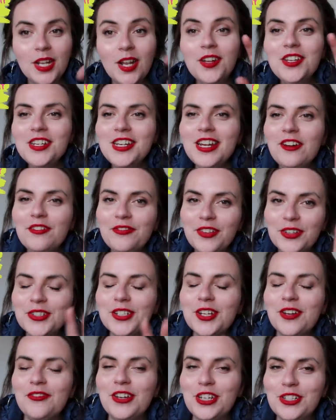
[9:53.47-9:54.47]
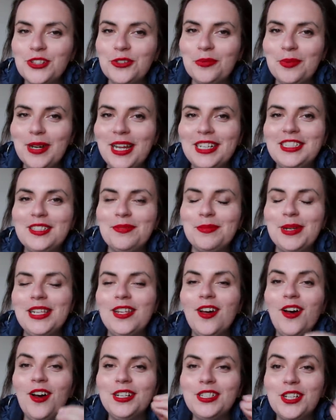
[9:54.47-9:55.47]
London now feels like a fictional place to me
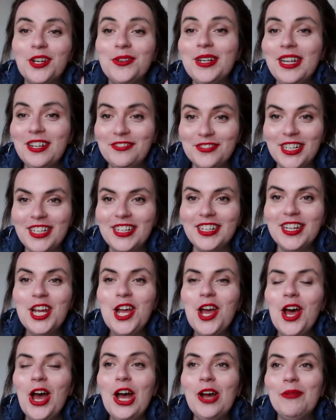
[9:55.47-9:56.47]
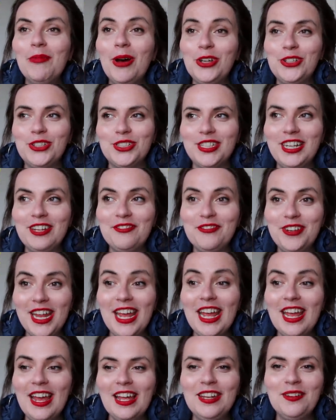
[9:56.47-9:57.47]
that I don't live in. I just live
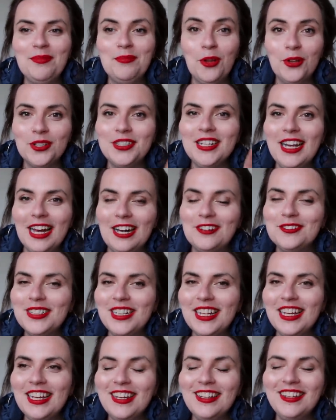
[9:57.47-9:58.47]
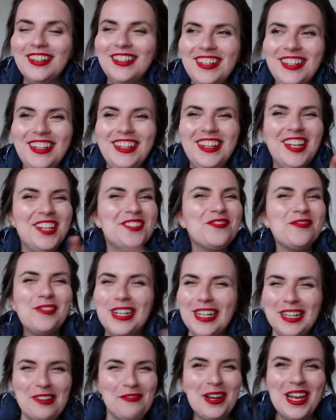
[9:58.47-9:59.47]
near and I'm not allowed near. It's
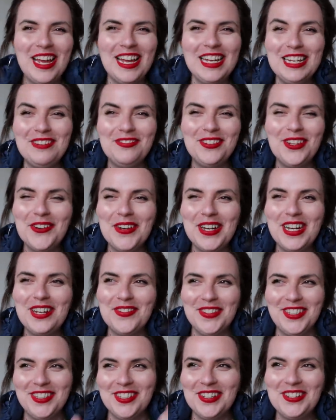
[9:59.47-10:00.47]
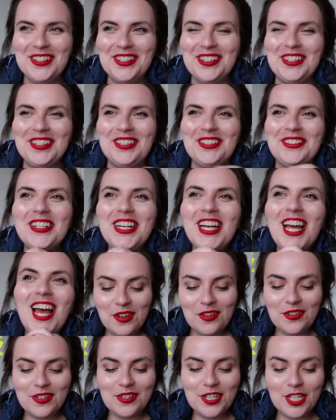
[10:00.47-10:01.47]
really weird, even though I live in zone two.
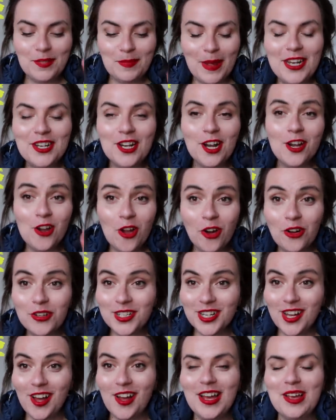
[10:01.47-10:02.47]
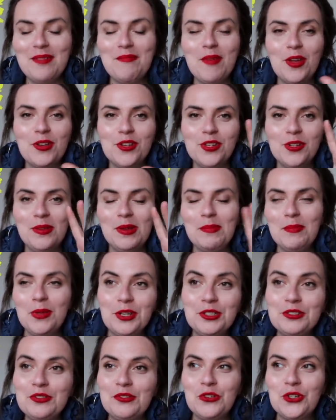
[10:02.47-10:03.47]
I'd spend a long time doing
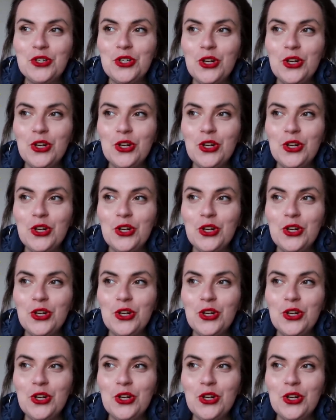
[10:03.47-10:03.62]
beautiful